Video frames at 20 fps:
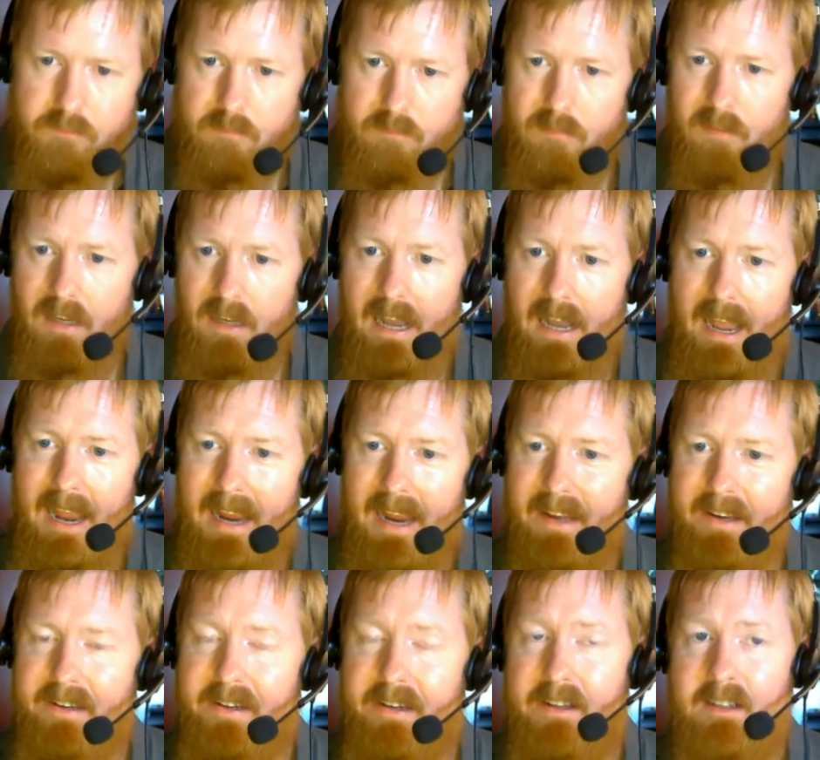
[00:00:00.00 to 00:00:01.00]
And
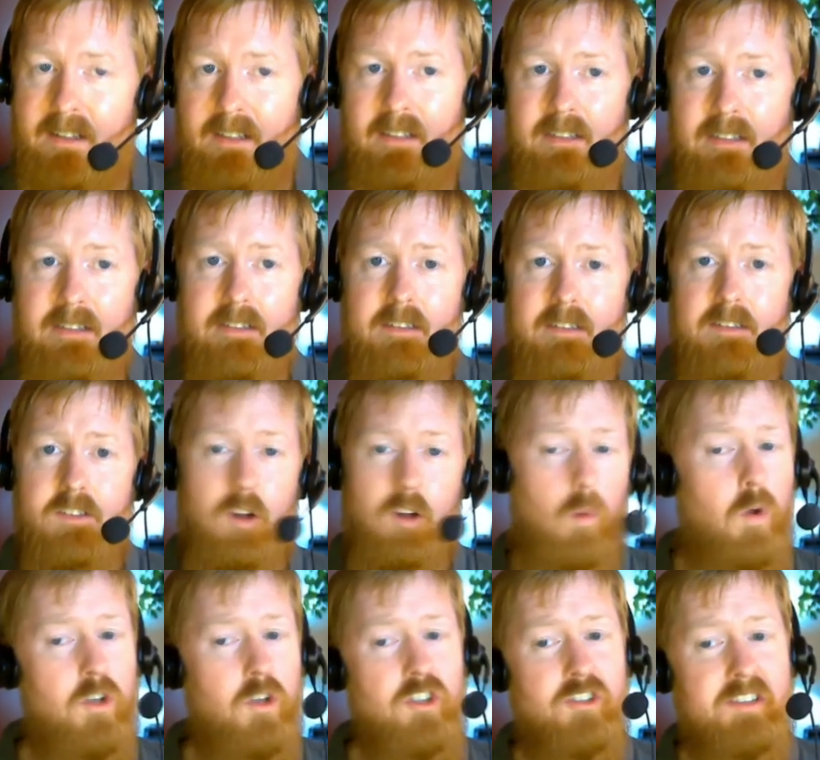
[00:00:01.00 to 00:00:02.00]
so we'll
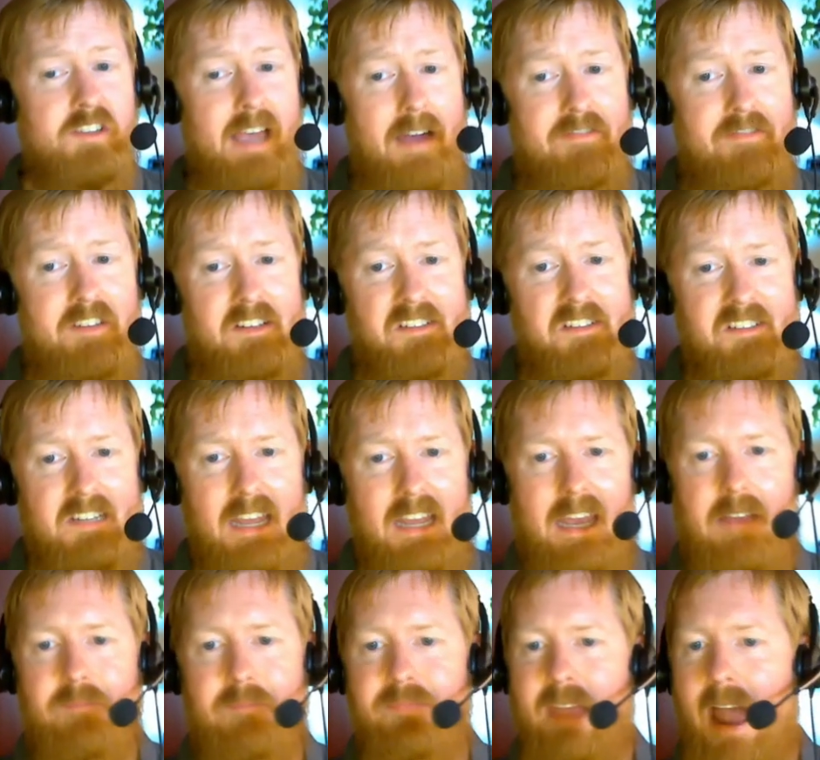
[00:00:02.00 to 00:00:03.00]
just have to see
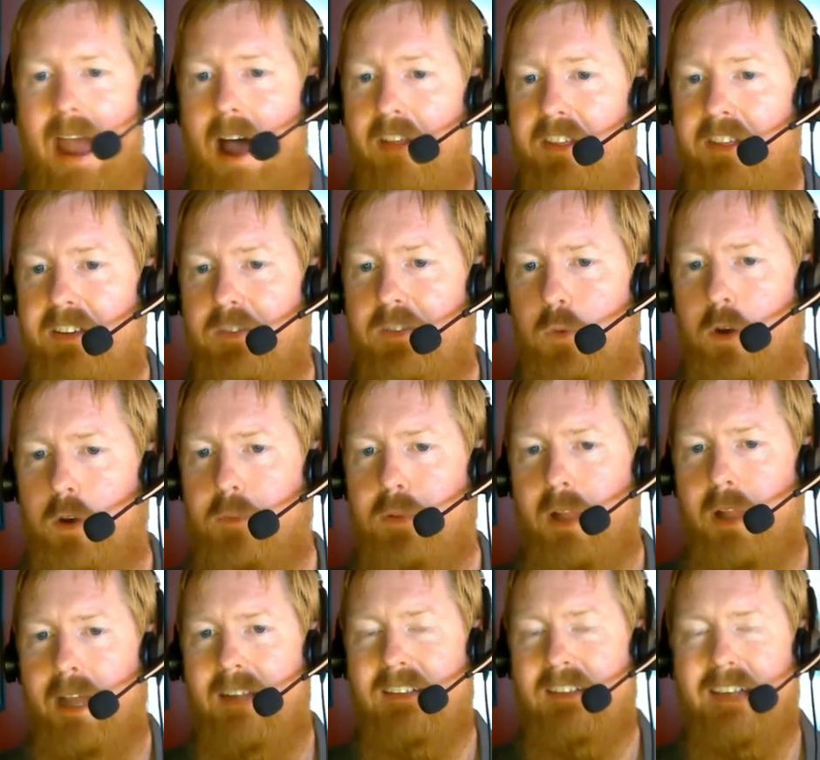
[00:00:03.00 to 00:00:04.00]
how this one
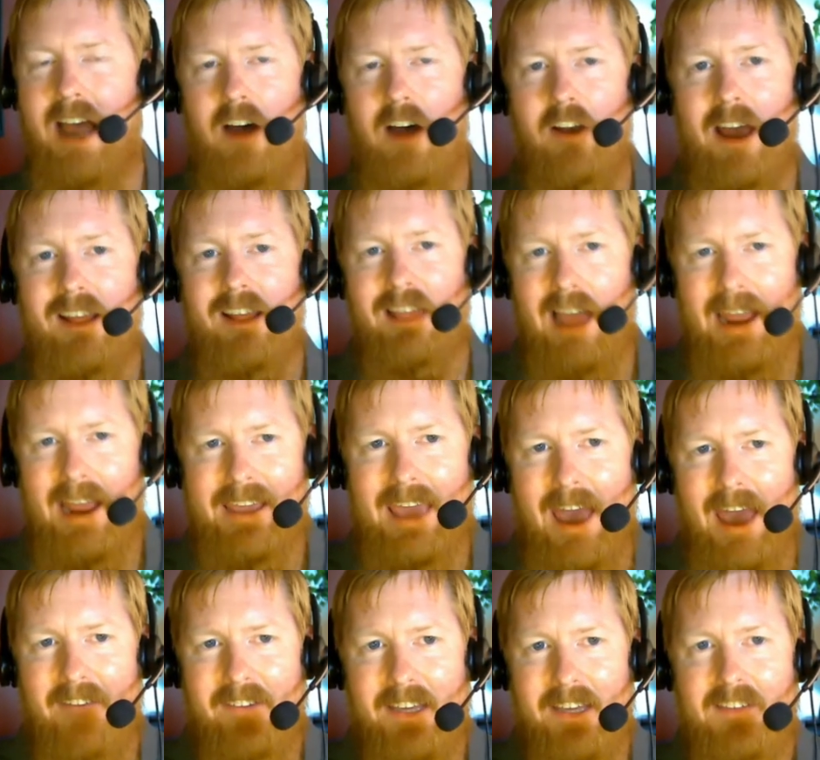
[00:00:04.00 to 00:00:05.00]
plays out. I like
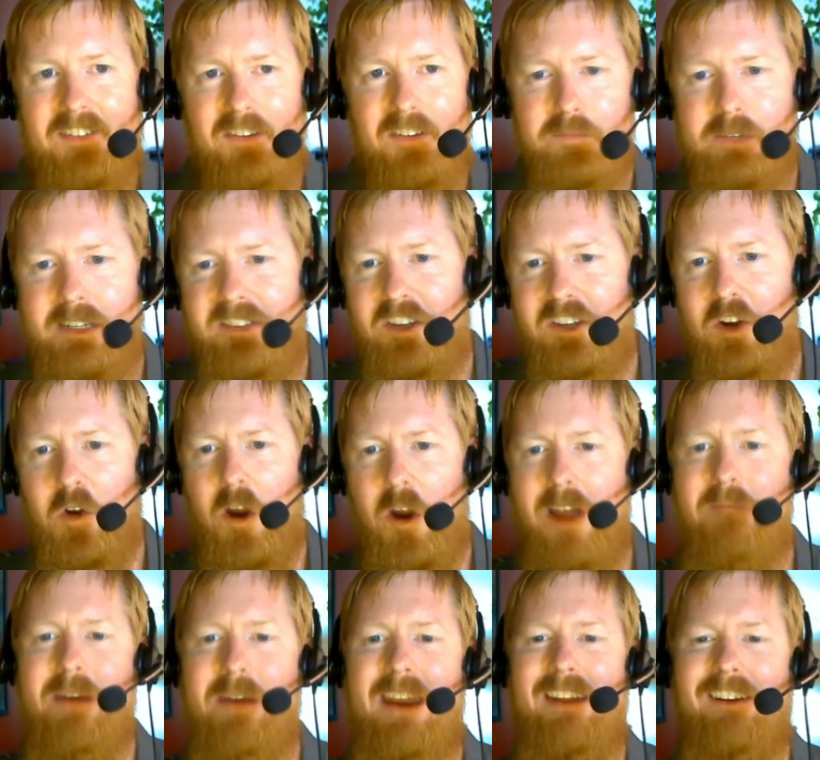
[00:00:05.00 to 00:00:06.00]
having some
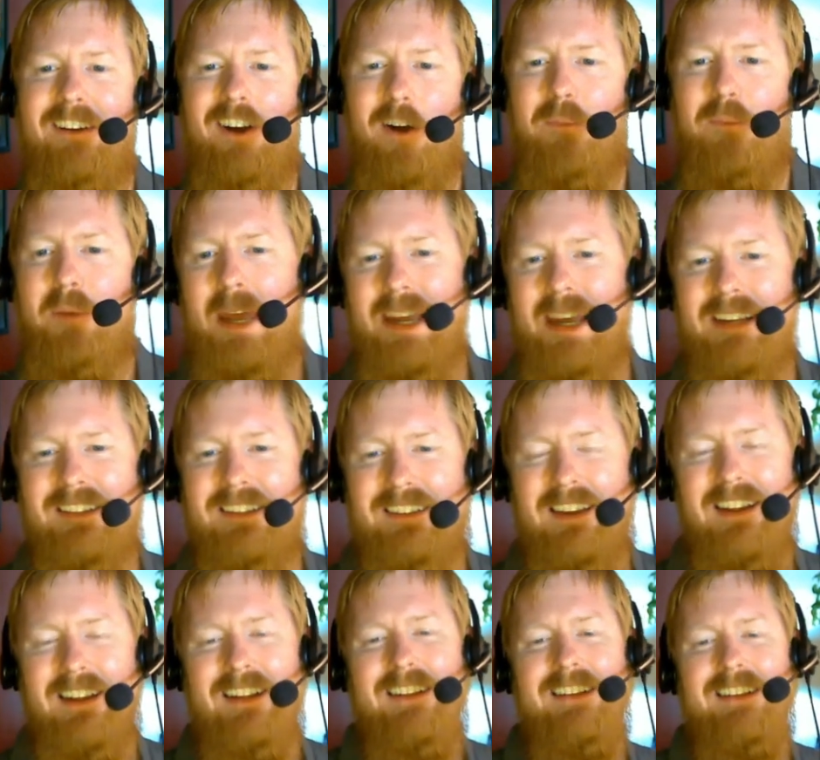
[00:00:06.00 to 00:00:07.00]
disagreement in our picks
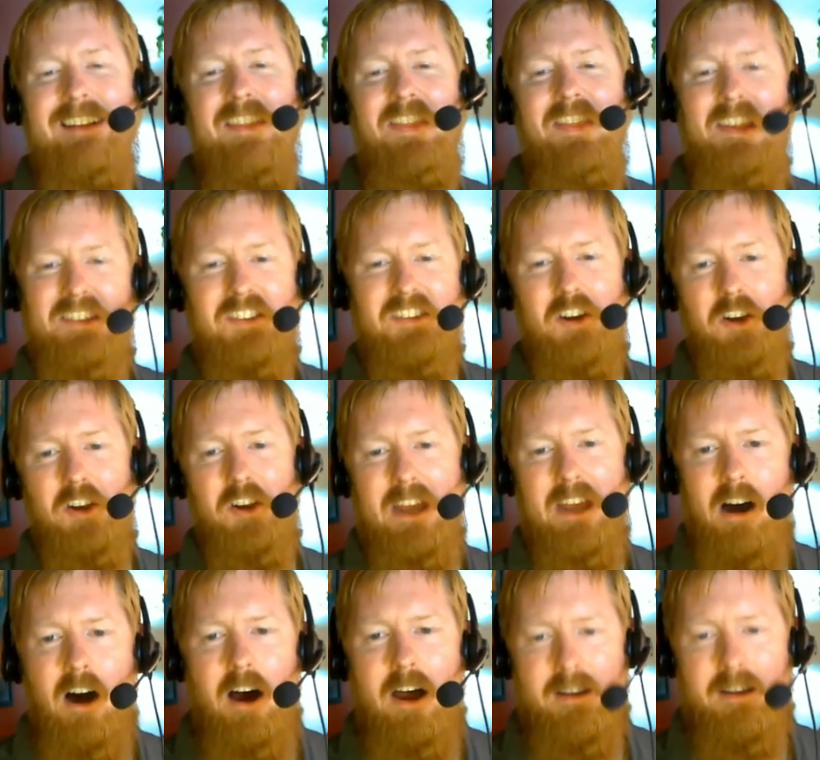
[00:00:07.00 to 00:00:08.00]
this early
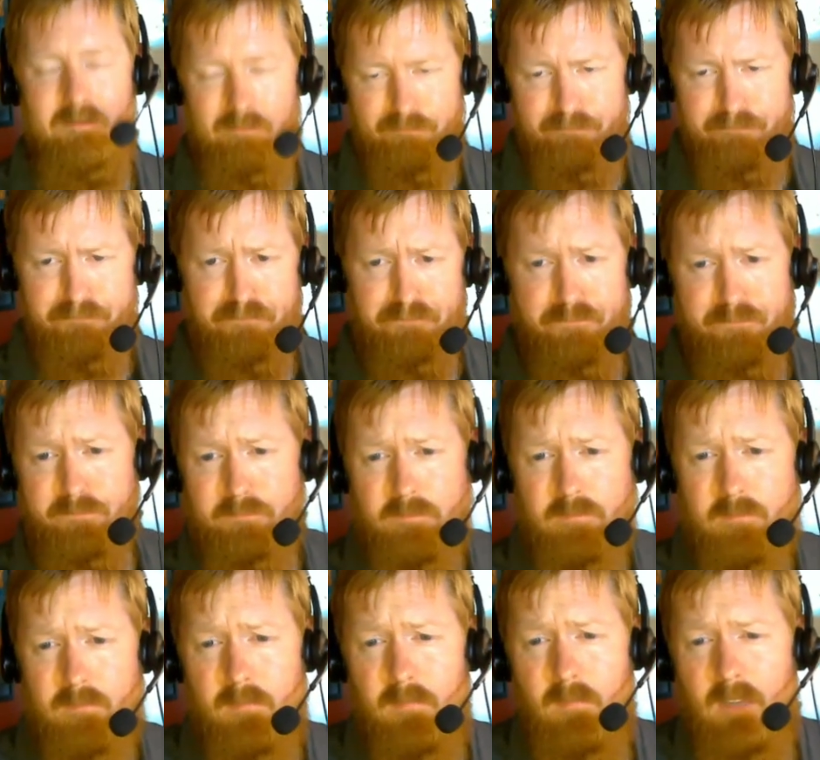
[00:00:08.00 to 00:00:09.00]
on.
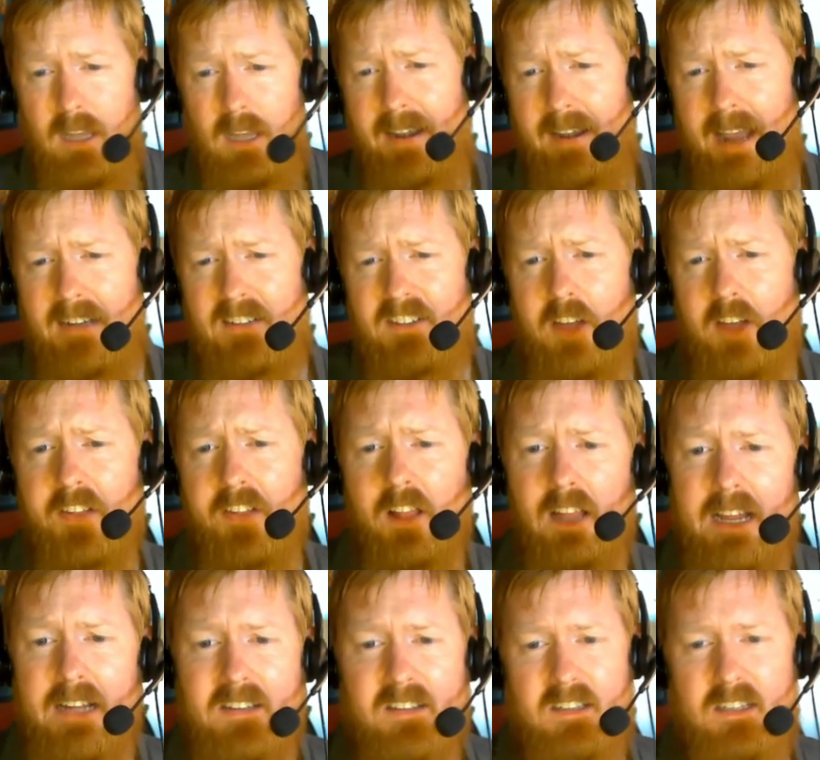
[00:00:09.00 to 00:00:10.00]
Next on the
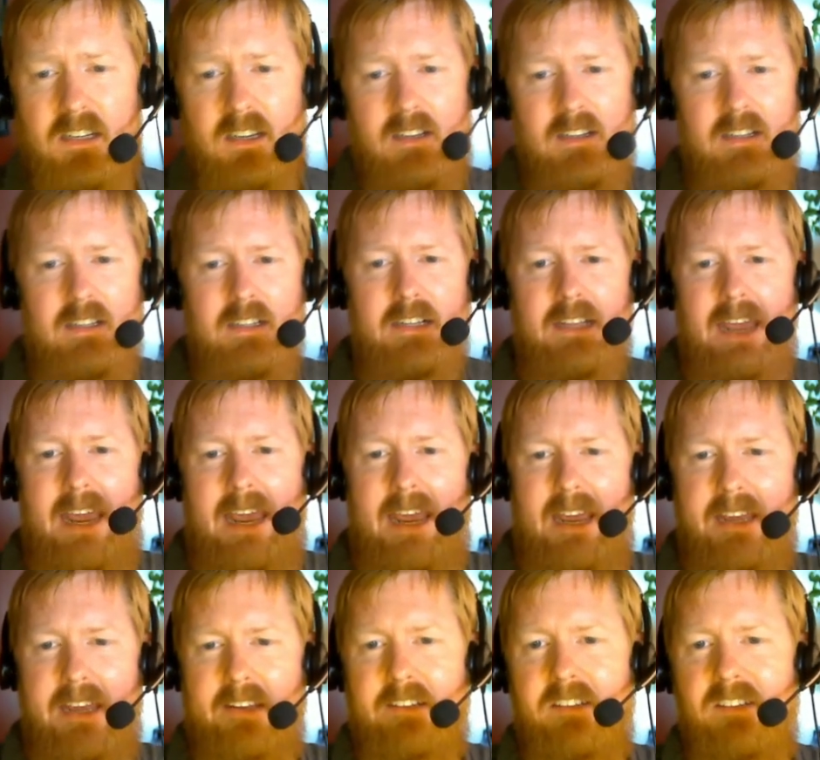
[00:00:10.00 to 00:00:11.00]
list
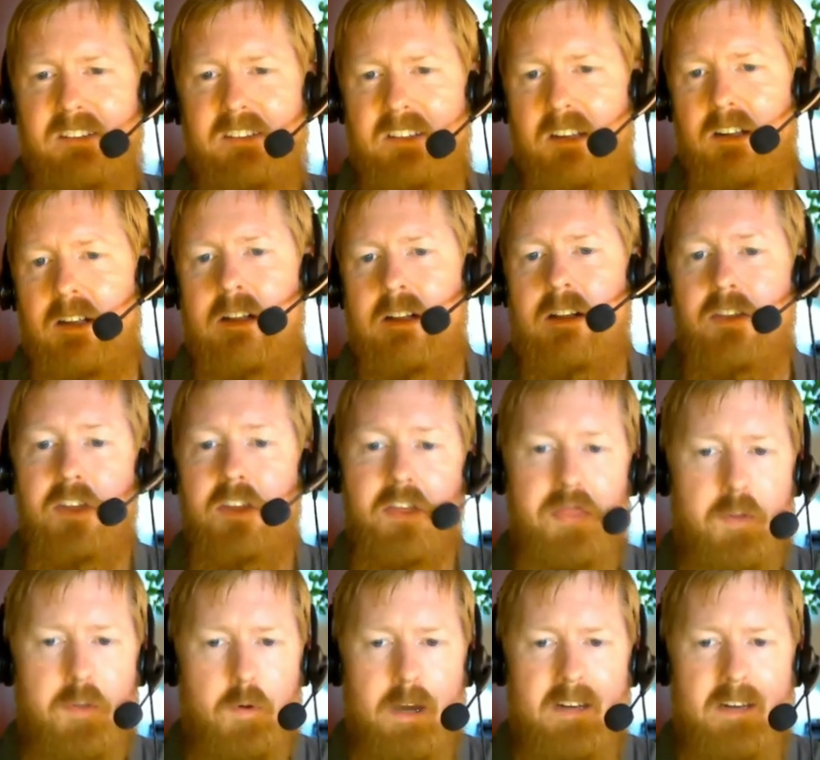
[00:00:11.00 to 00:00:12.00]
is the
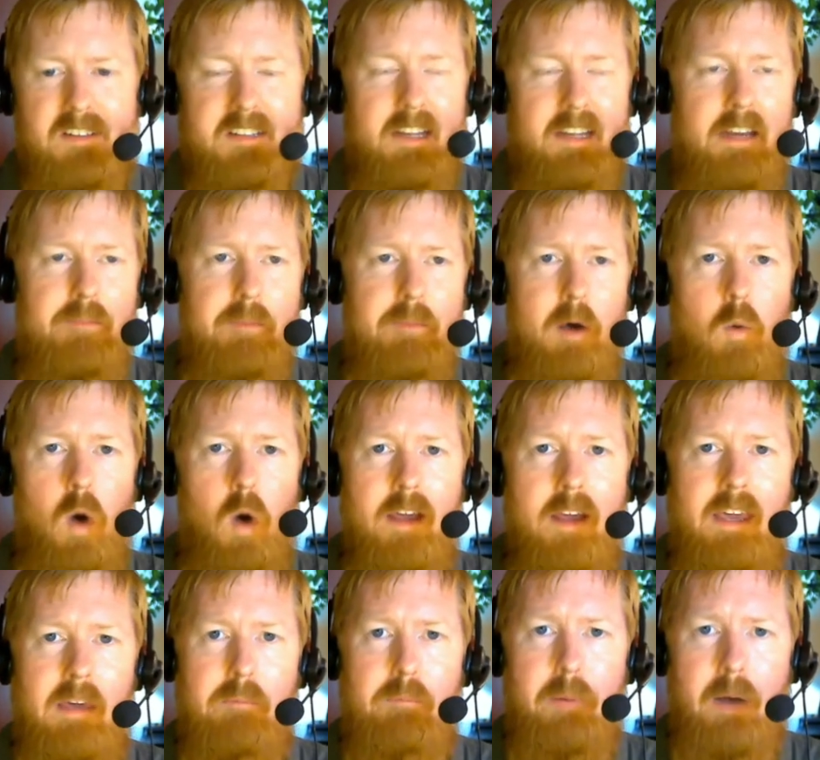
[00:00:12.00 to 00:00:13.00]
3 seed Milwaukee
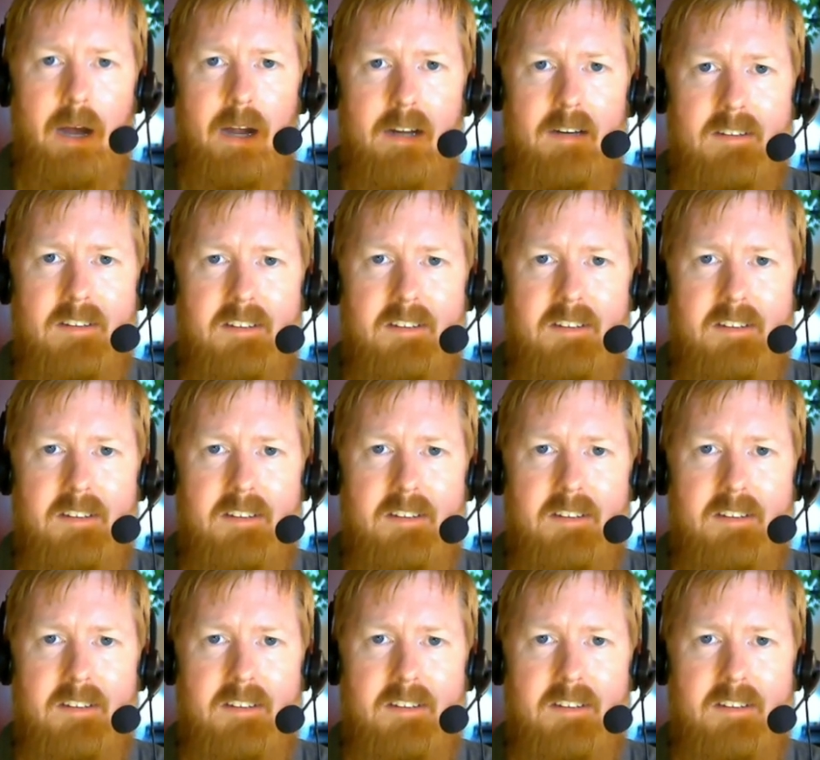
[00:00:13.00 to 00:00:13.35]
Bucks,